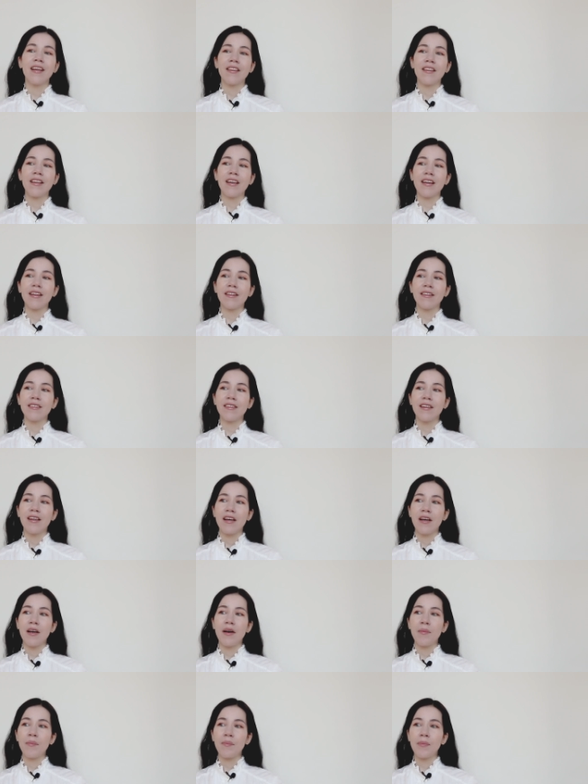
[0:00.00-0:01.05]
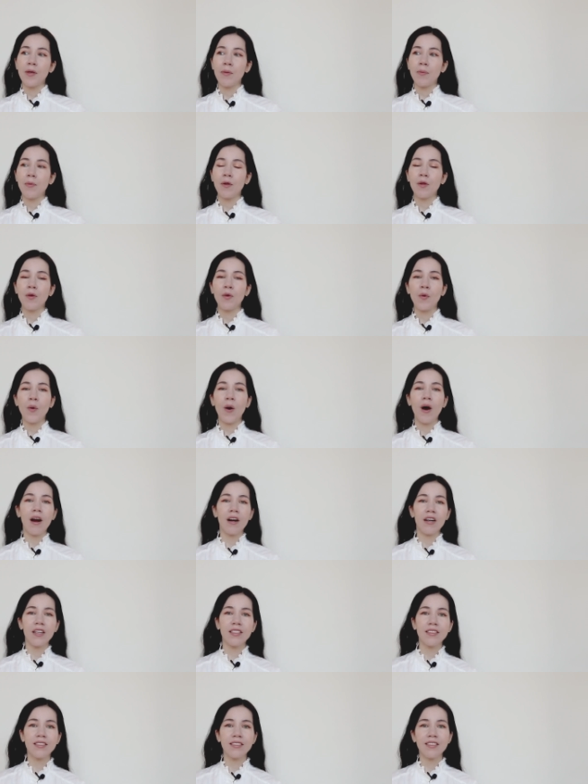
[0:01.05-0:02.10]
that people who
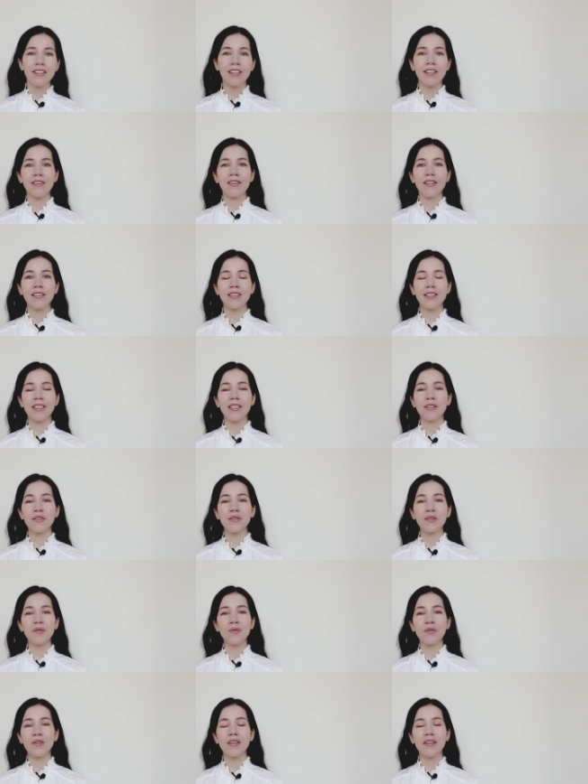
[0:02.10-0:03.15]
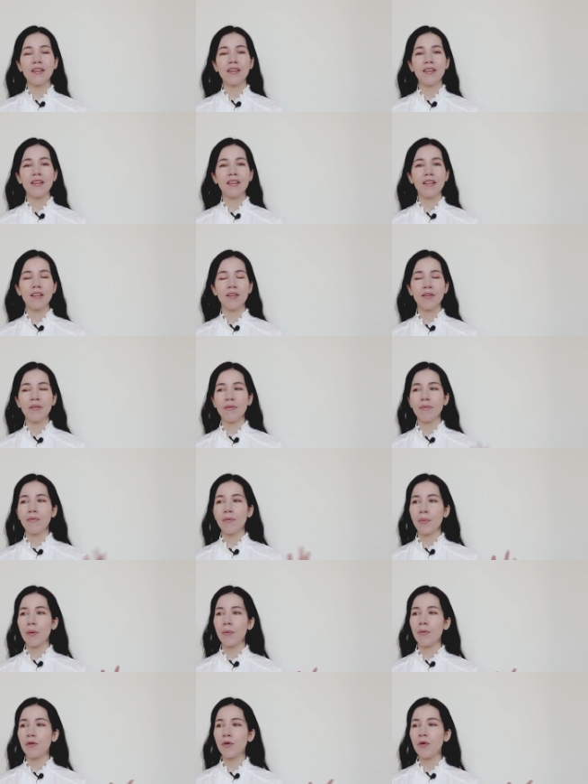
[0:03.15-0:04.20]
aren't in this industry,
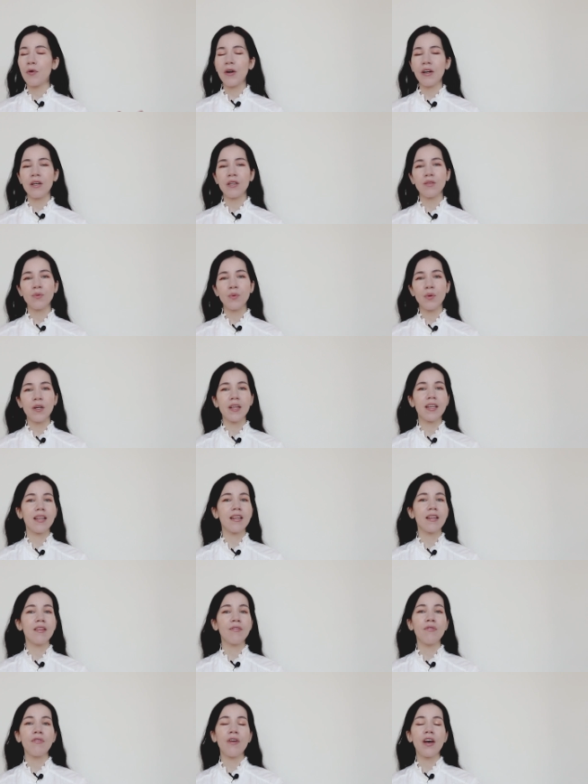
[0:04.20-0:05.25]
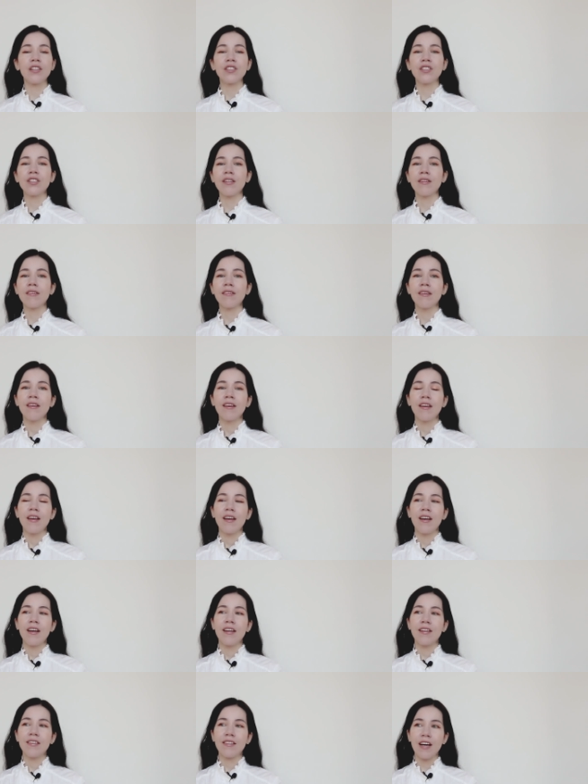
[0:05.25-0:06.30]
people who aren't working in fashion,
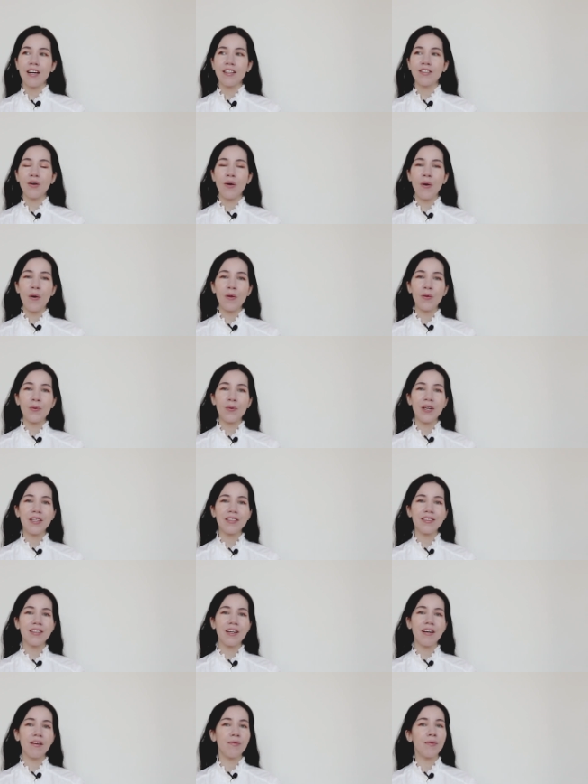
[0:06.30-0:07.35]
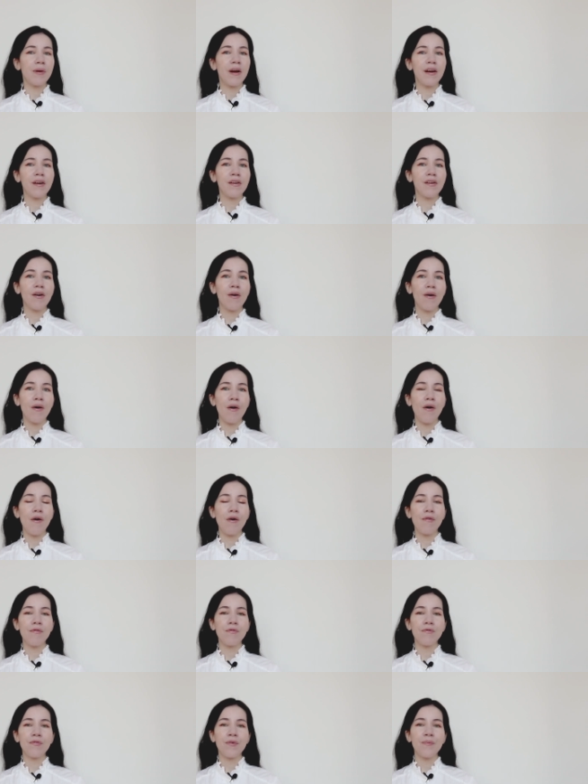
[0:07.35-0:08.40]
not always aware
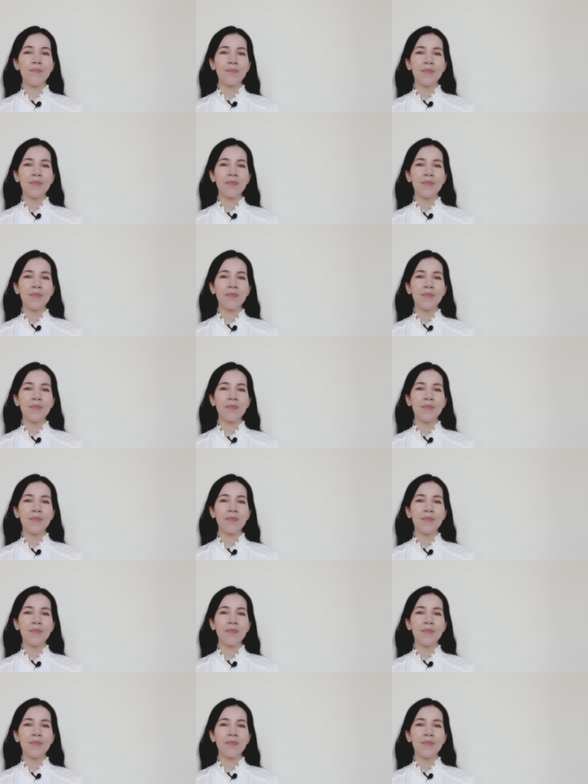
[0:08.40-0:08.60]
of